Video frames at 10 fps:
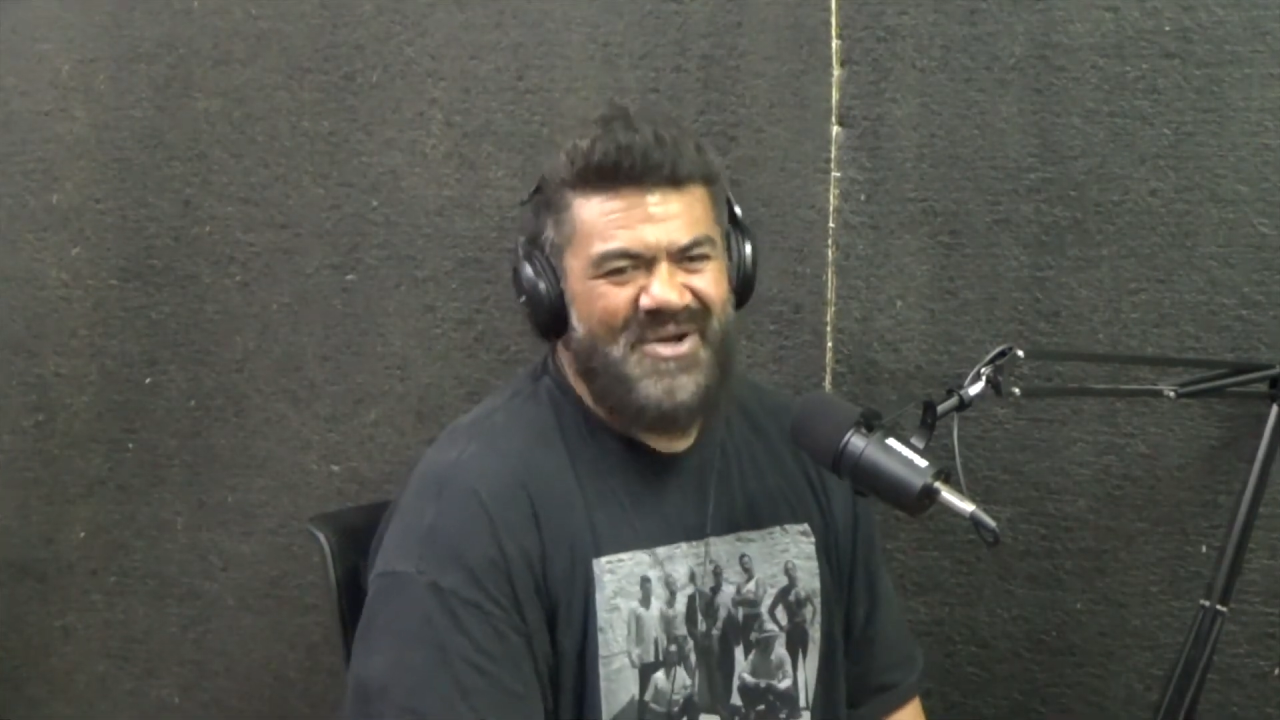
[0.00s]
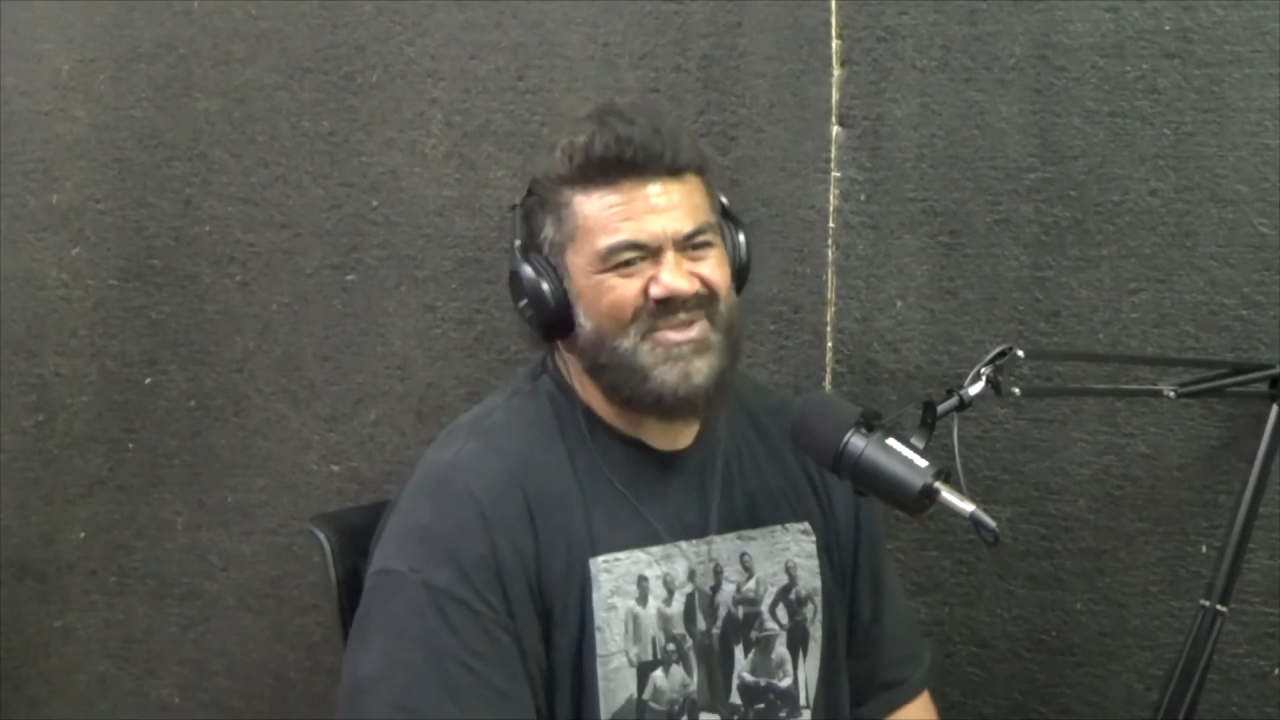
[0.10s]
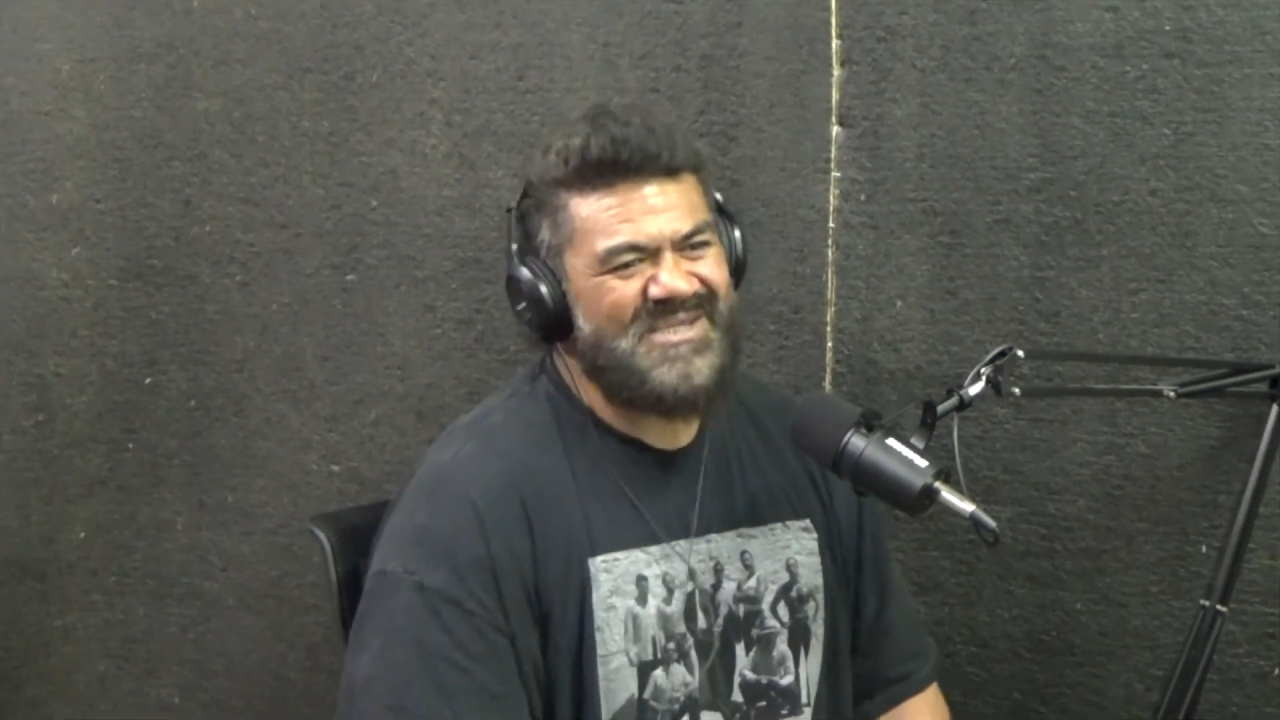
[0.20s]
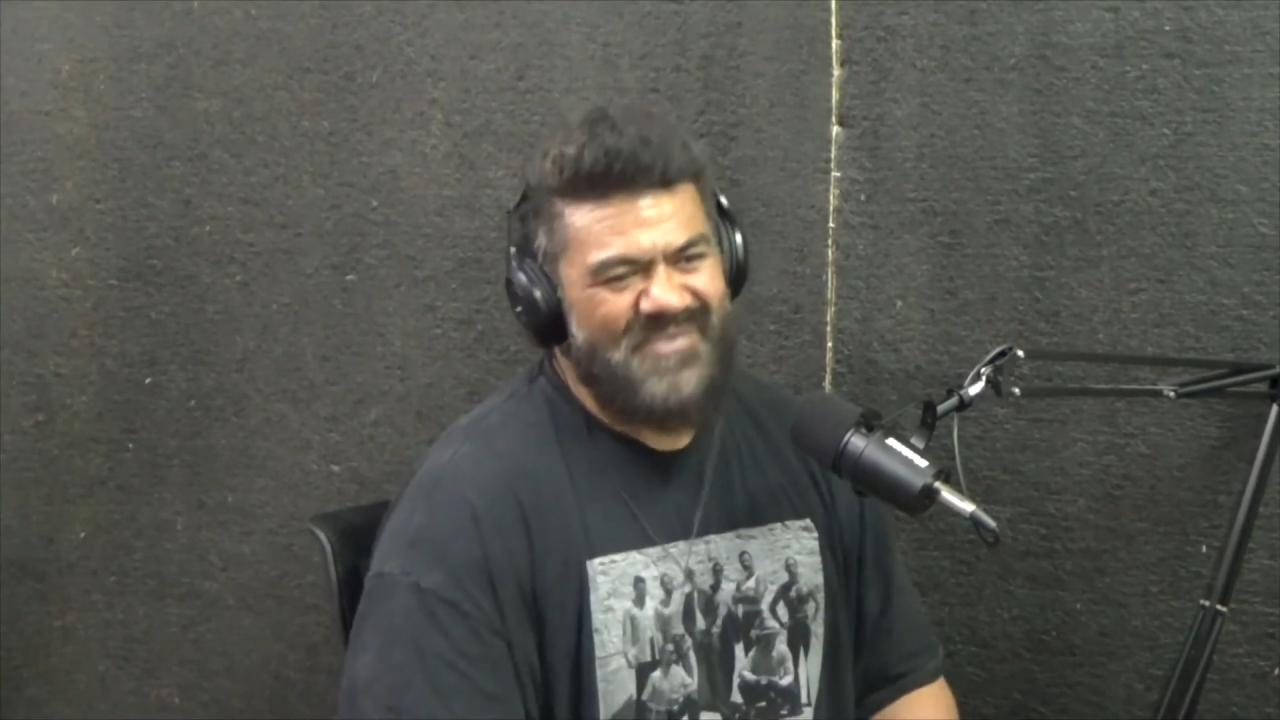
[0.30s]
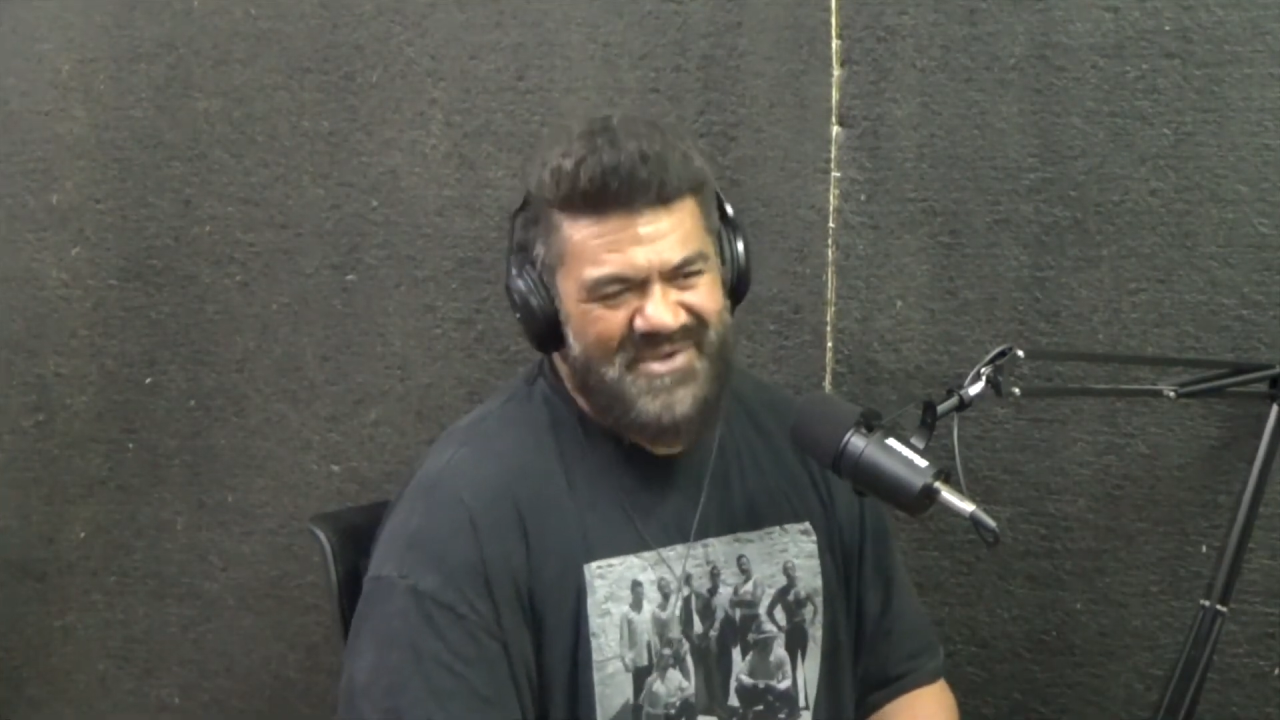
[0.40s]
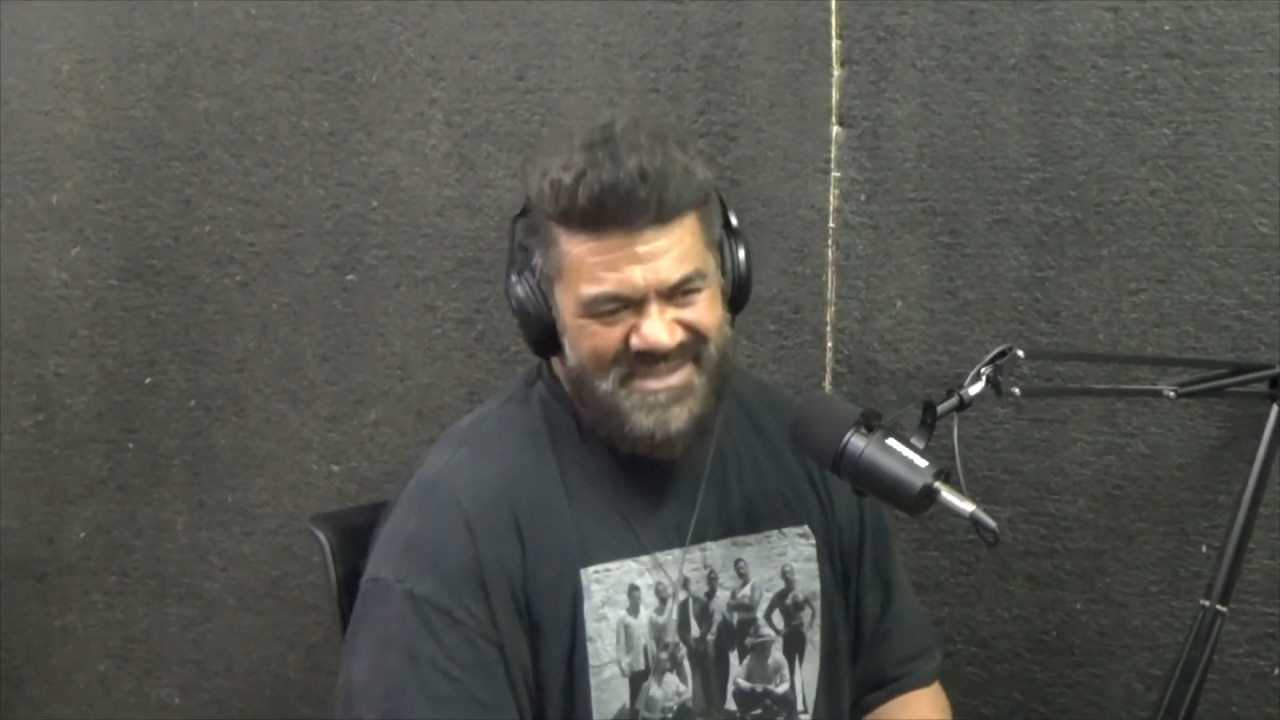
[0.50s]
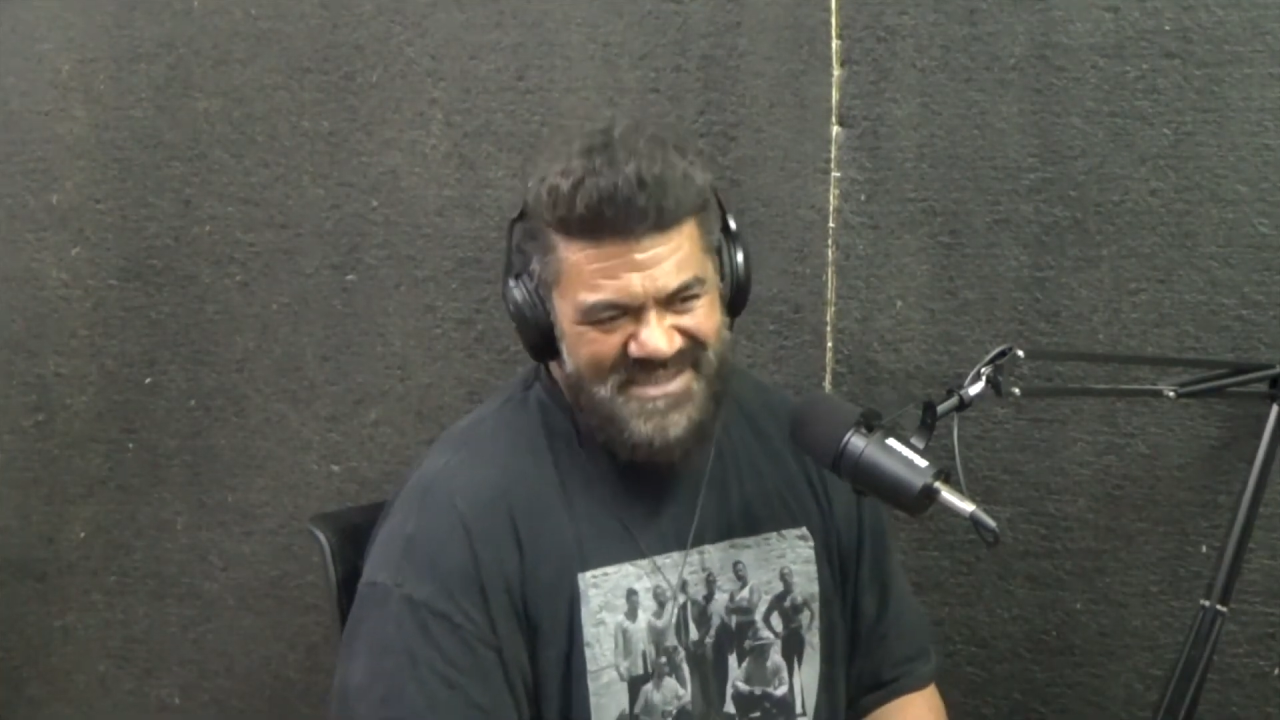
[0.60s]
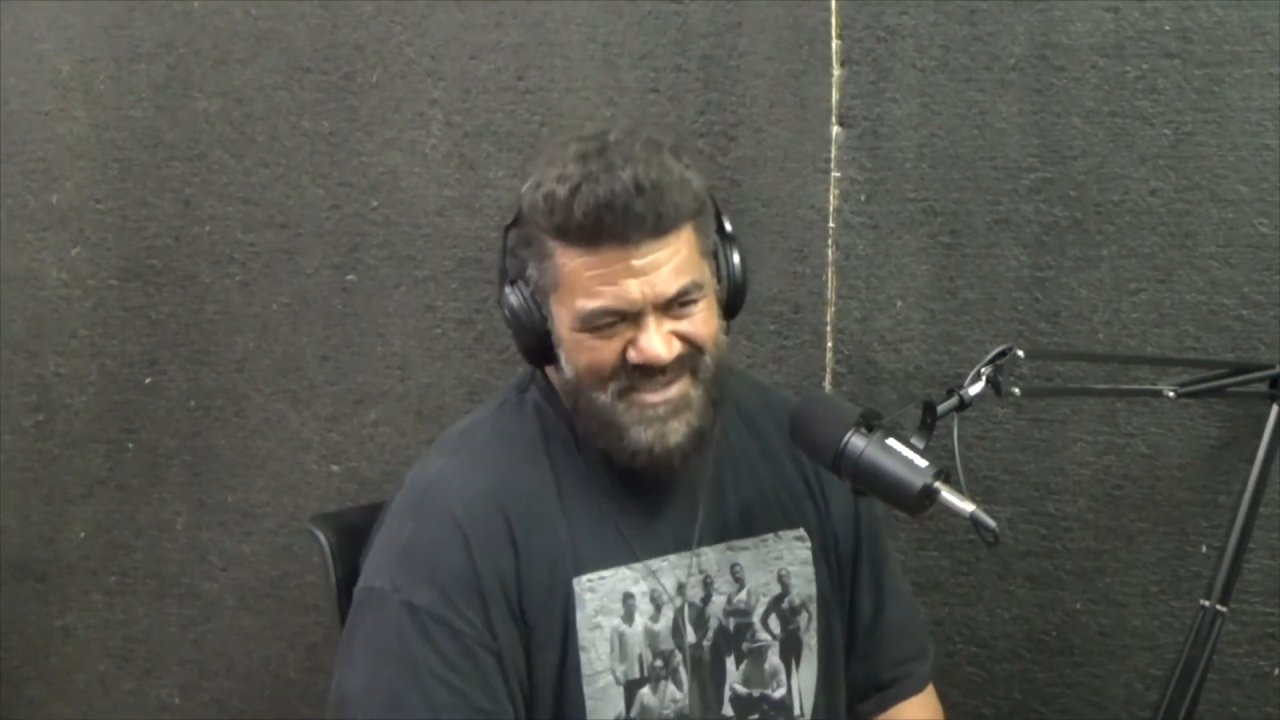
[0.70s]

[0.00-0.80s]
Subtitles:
the sponsors.